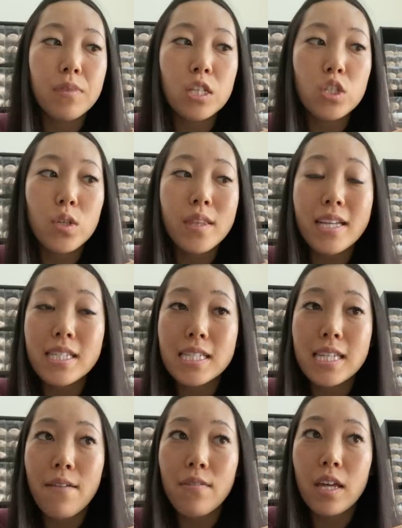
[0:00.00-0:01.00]
The
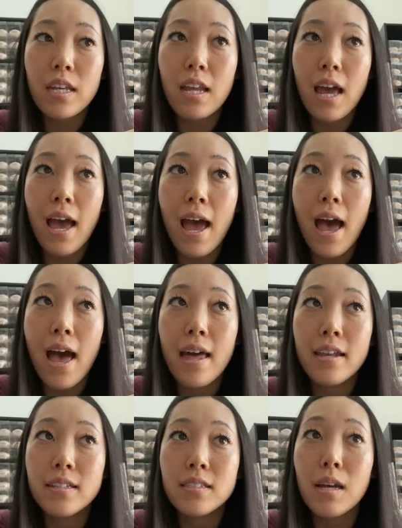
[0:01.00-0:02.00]
2007
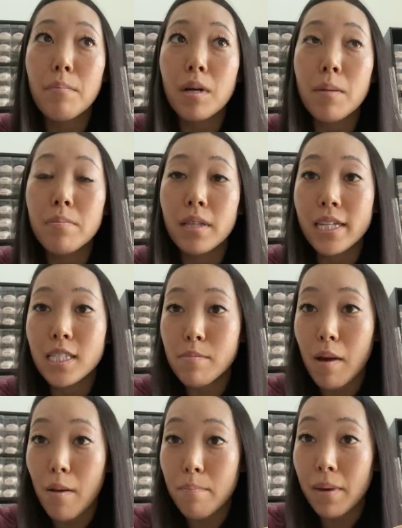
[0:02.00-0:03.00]
had some complaints
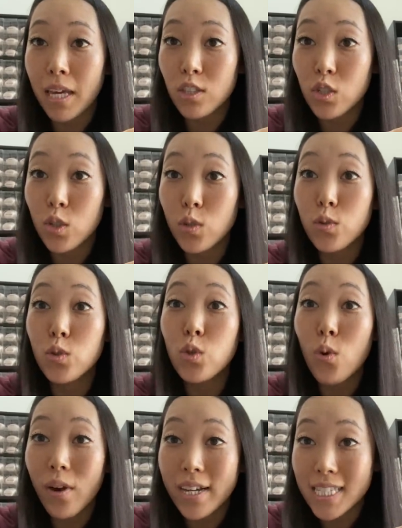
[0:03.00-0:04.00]
about being too
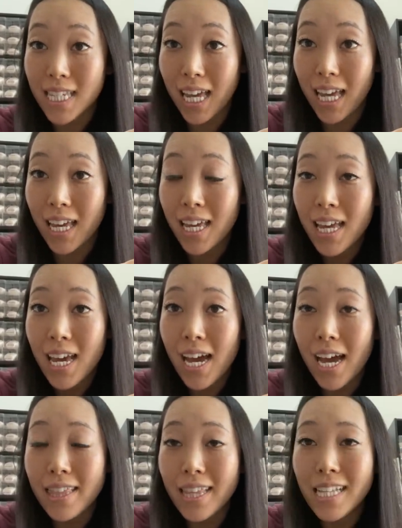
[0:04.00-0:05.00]
noisy,
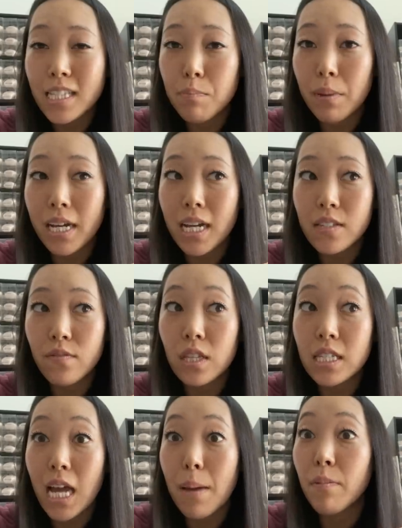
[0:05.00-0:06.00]
and that's because of
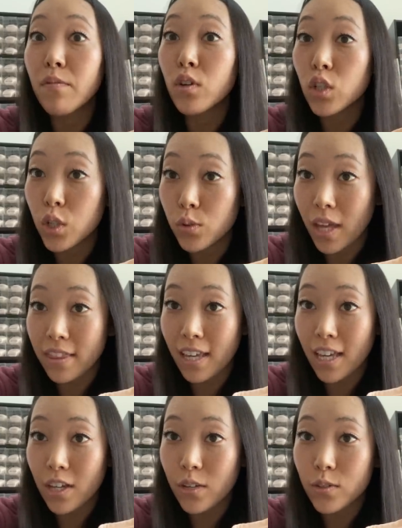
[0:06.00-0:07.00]
the type of glue that
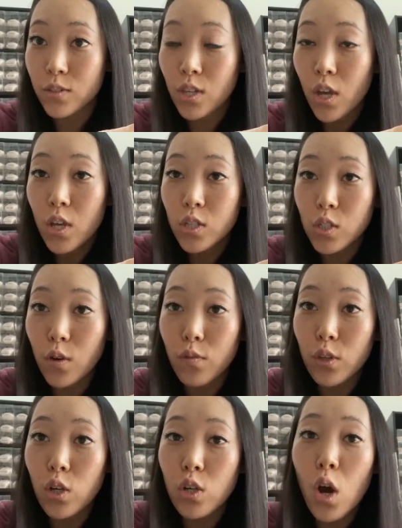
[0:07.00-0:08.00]
they use. So
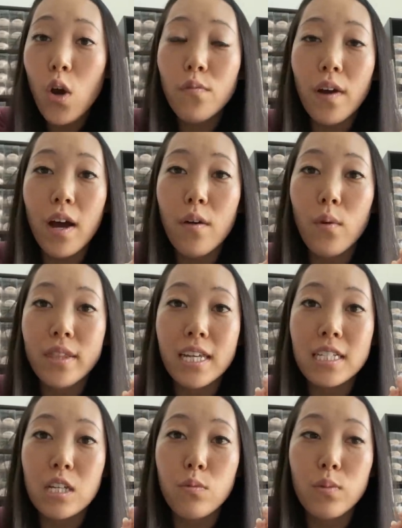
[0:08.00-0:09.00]
for the Nova, what
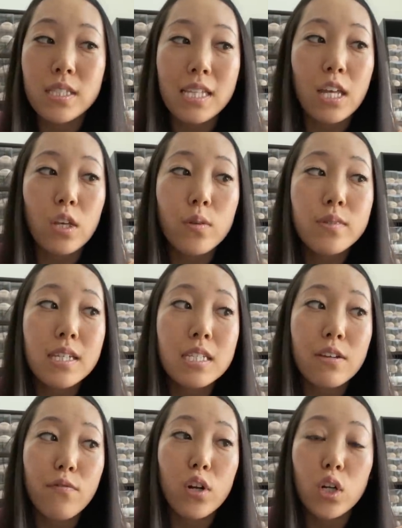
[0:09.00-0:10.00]
they did was they used a
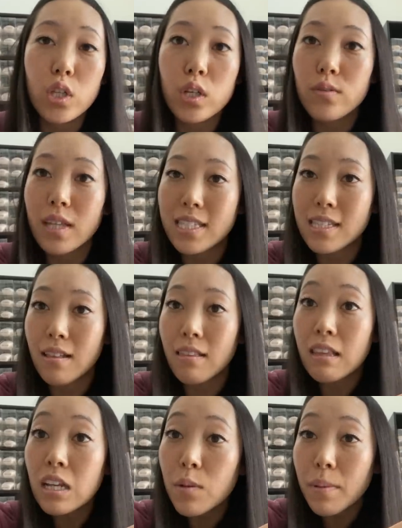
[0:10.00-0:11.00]
different glue that's a
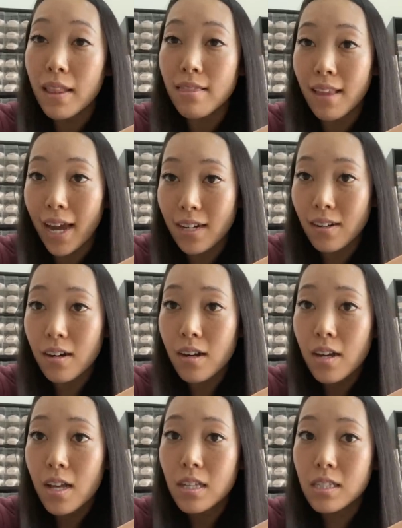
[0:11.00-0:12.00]
little bit lighter.
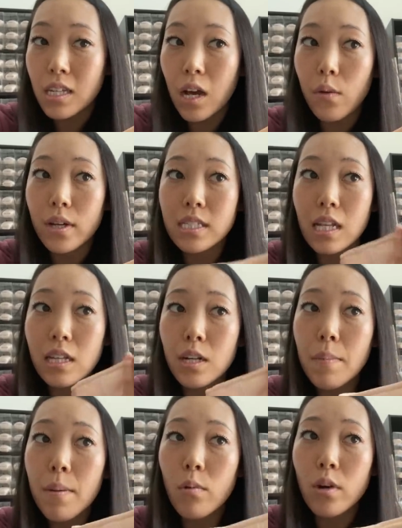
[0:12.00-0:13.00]
So it's a
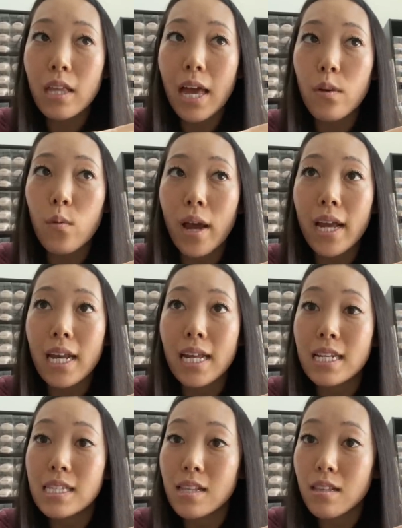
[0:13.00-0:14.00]
little bit more lightweight
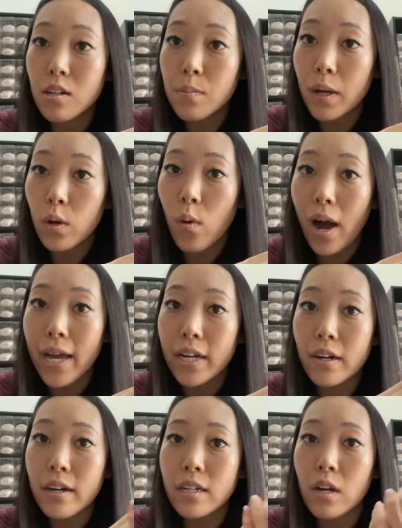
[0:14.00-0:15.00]
and it's a little bit
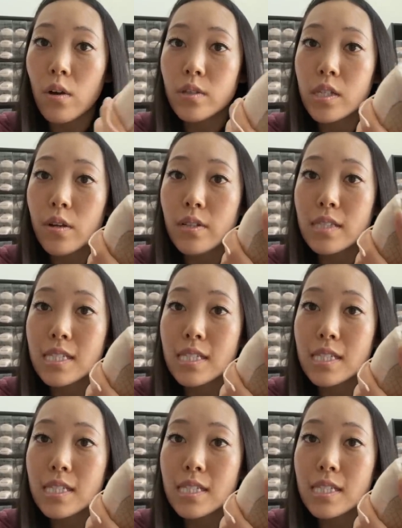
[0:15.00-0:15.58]
quieter, and also it's